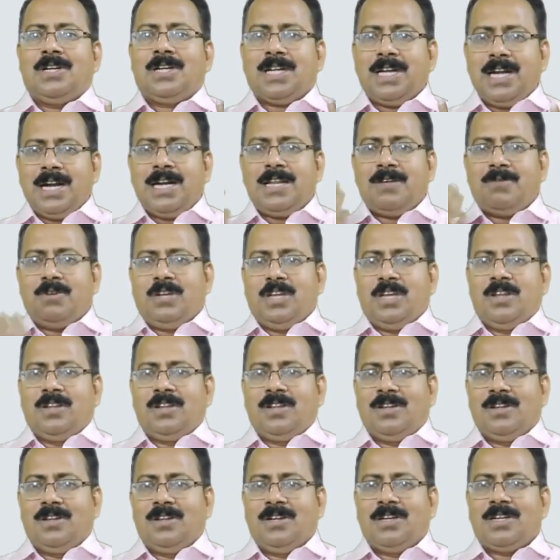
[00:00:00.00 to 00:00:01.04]
trade union.
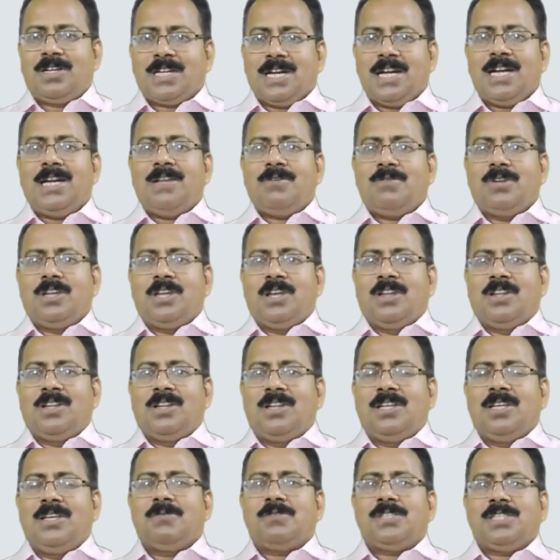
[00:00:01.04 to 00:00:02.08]
Trade union.
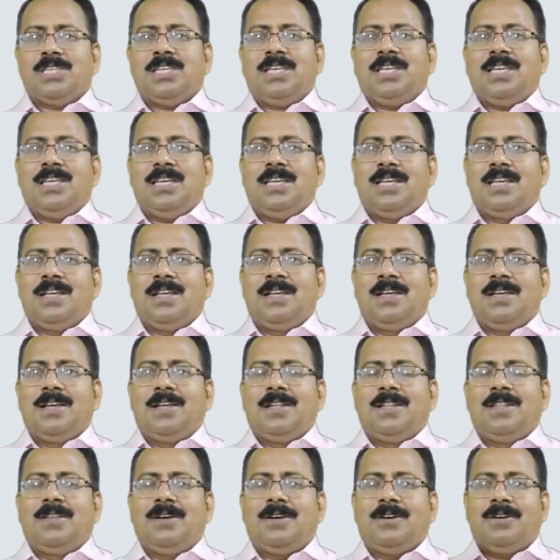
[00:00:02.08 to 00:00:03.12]
You see,
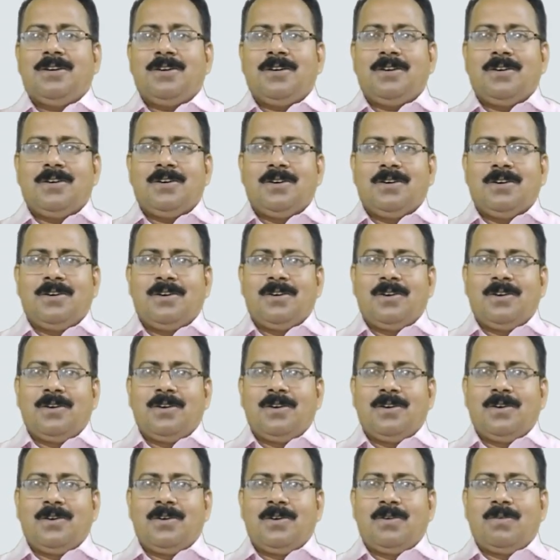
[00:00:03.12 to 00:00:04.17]
the
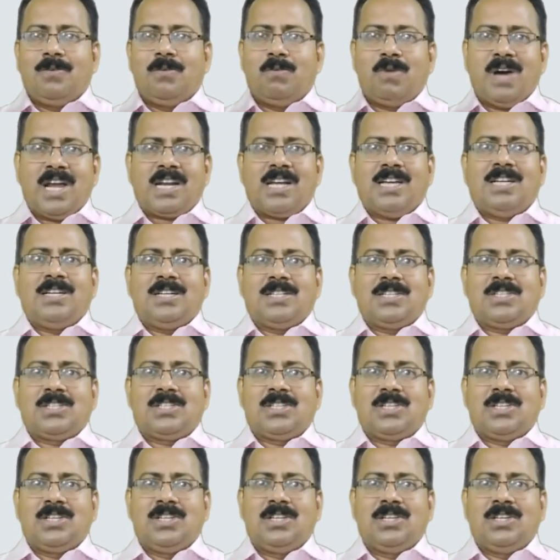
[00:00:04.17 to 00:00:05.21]

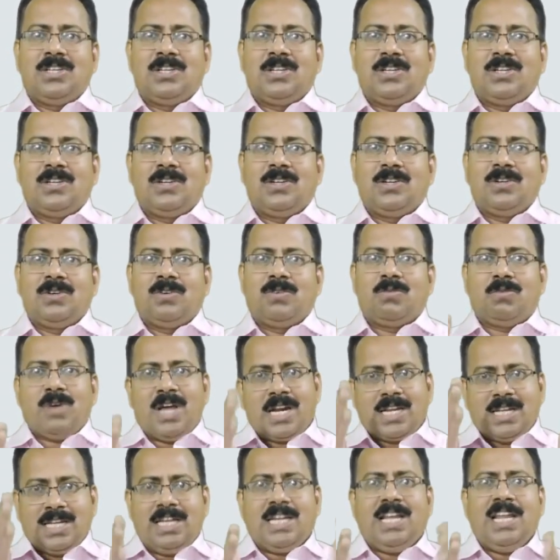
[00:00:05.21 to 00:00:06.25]
workers
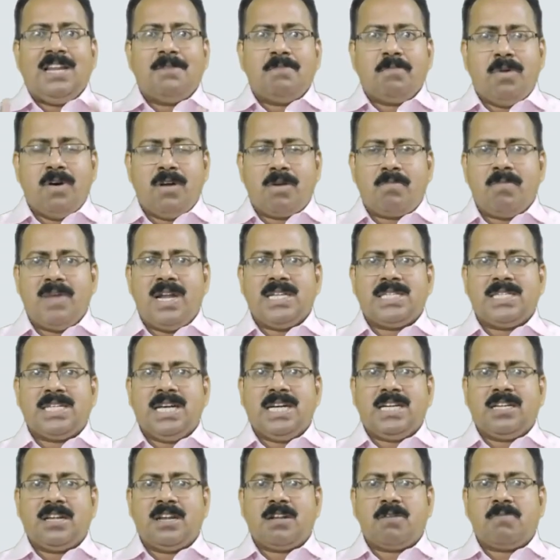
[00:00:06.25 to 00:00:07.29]
working in formal
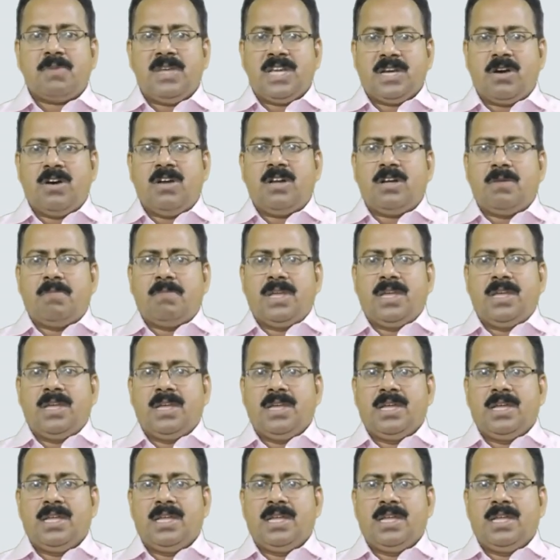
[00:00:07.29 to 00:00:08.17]
sector of economy,